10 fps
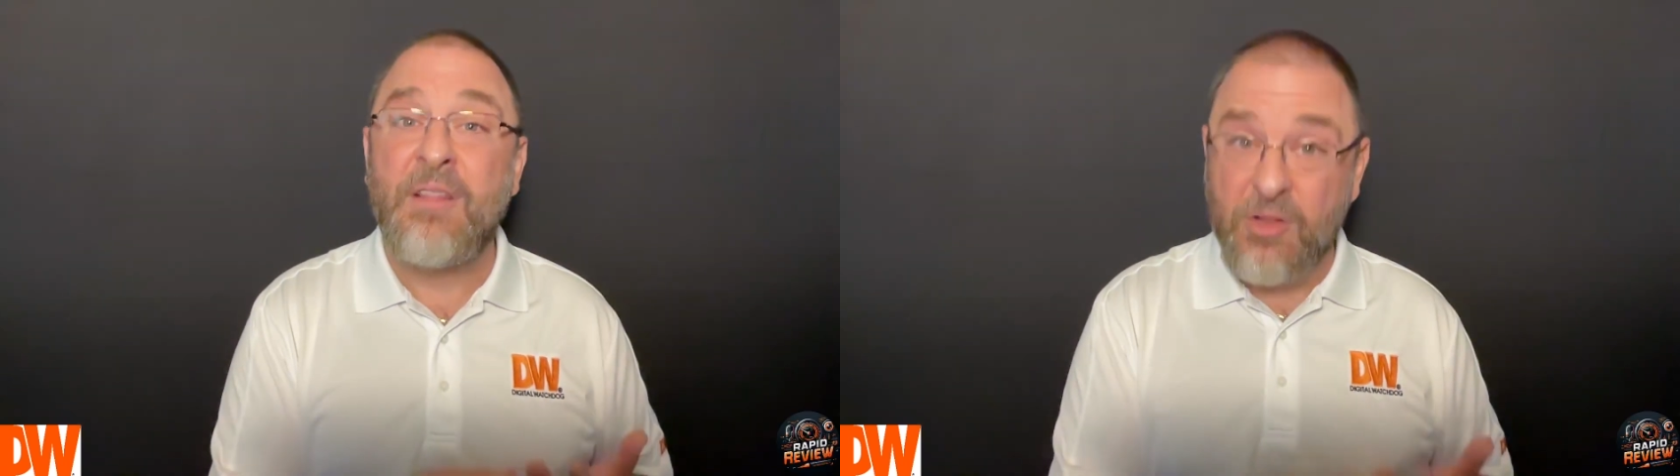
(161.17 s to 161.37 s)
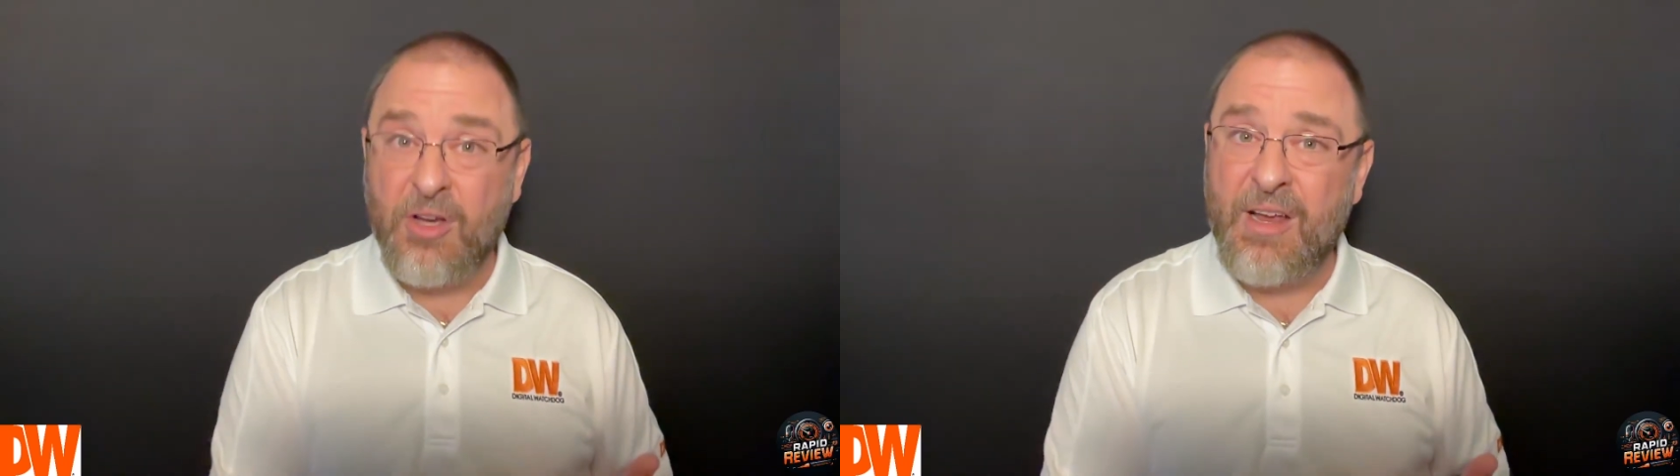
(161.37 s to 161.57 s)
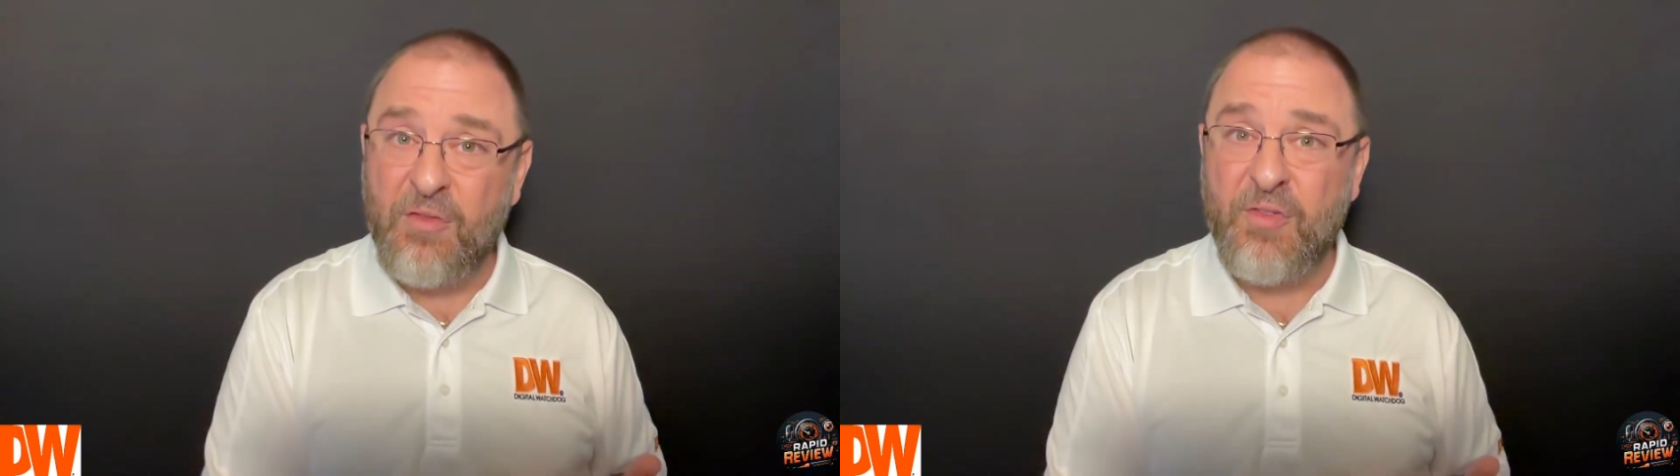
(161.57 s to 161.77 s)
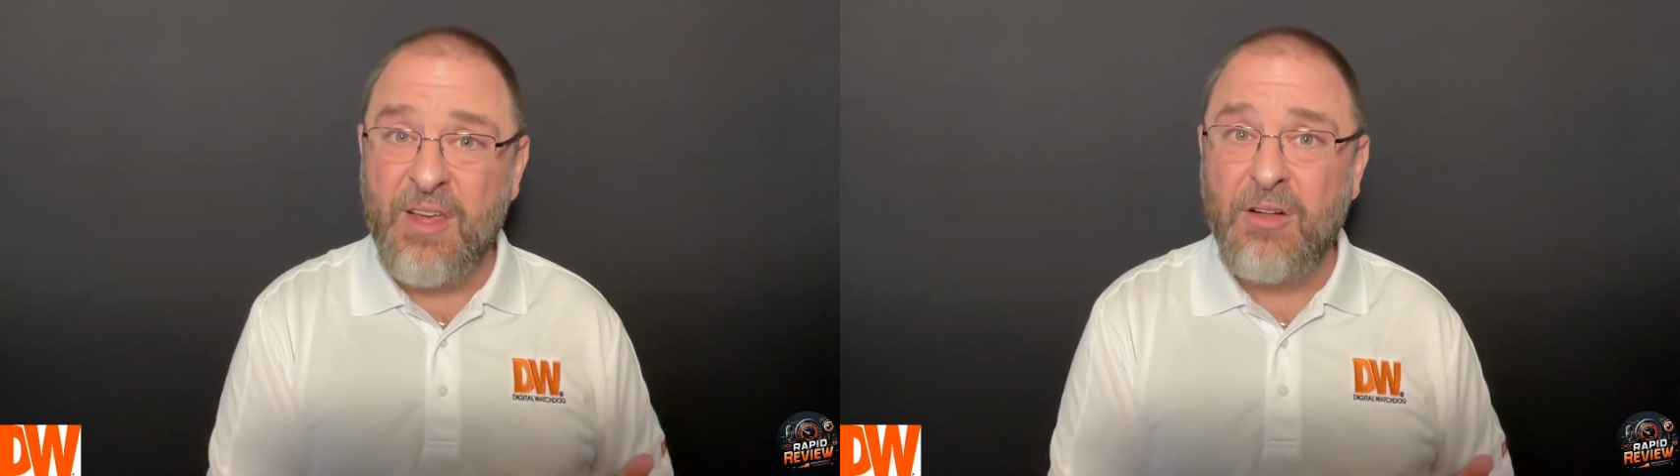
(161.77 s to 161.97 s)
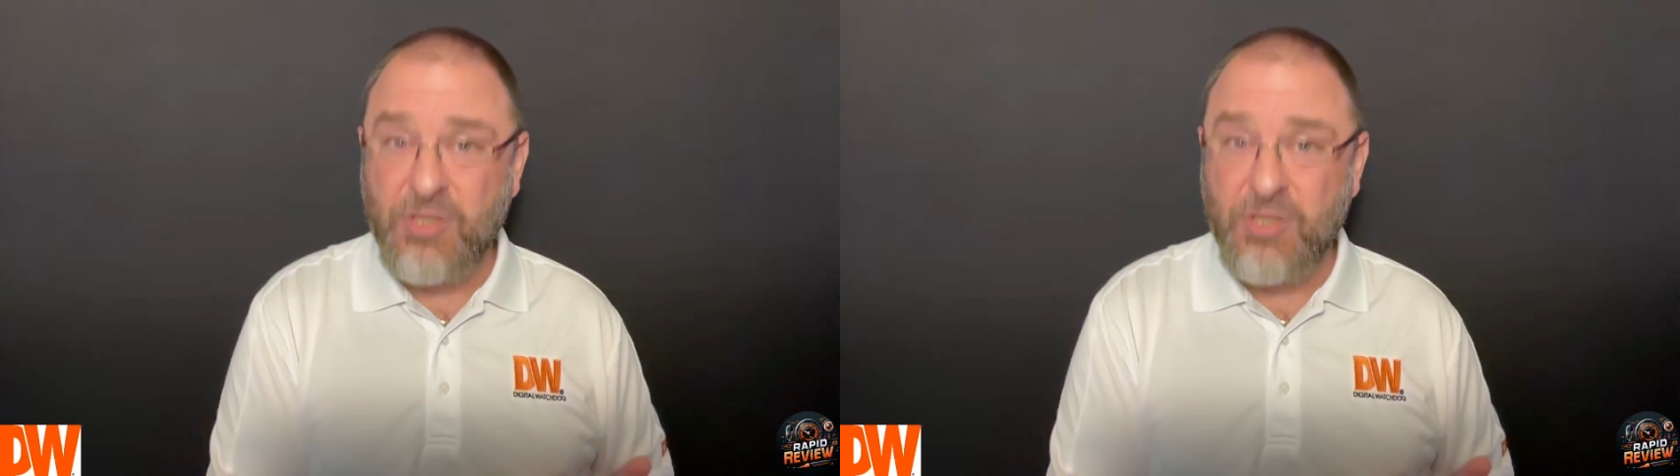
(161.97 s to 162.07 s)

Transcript: the look and feel.